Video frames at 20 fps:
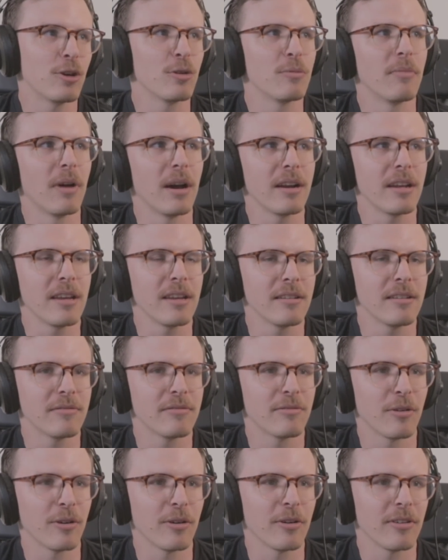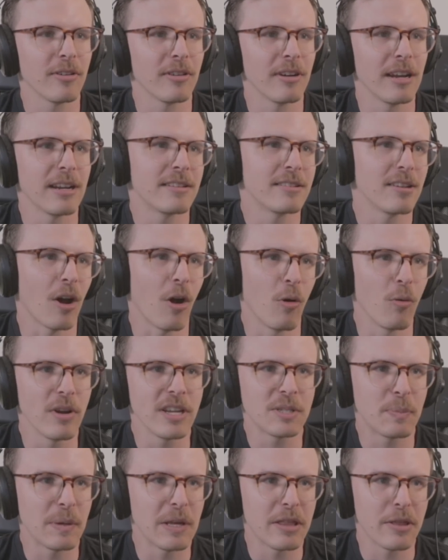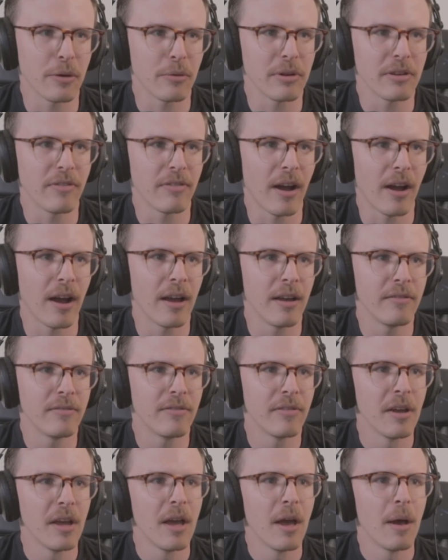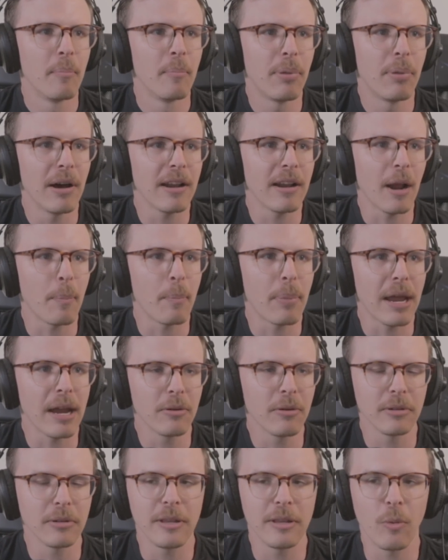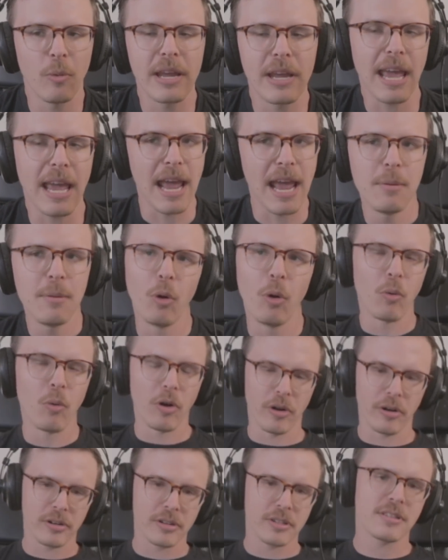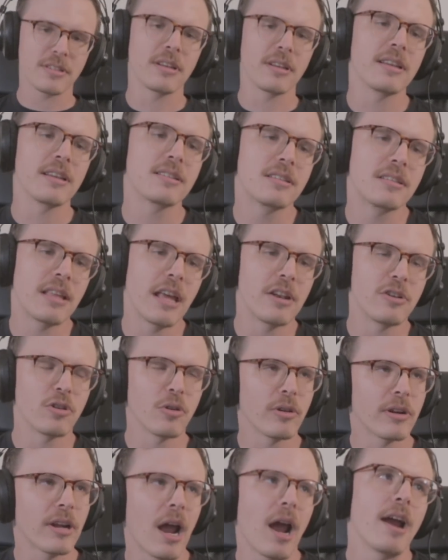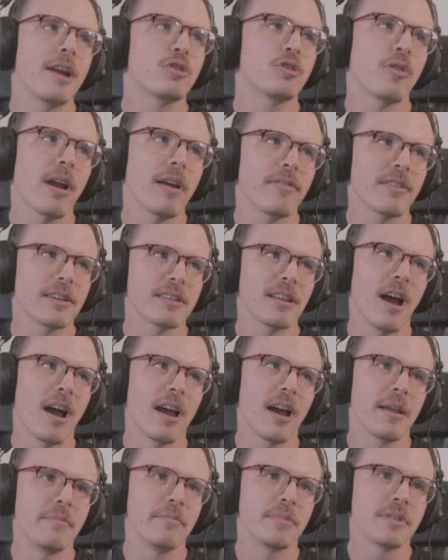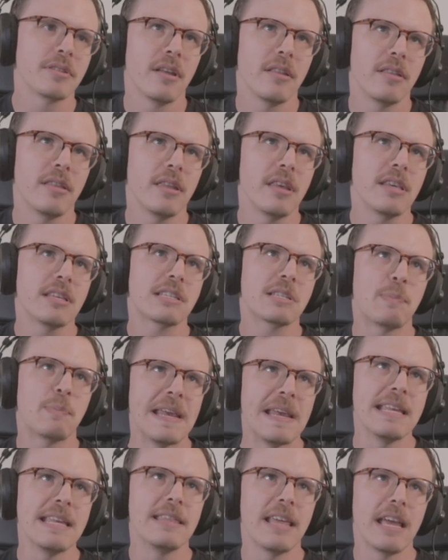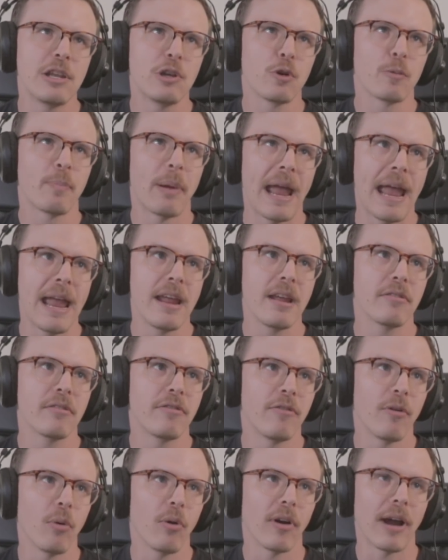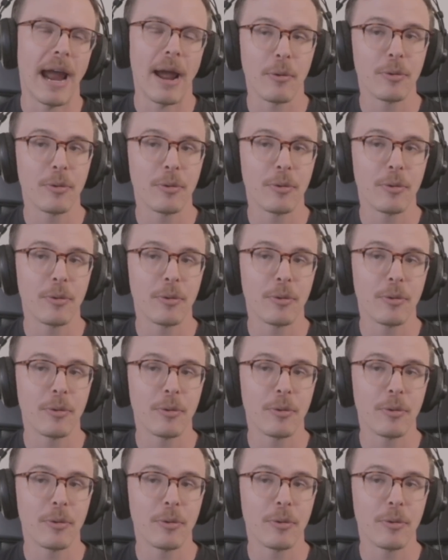money for it to always be 35. But apparently the way cable works is that during high traffic times, the speed that you're paying for, out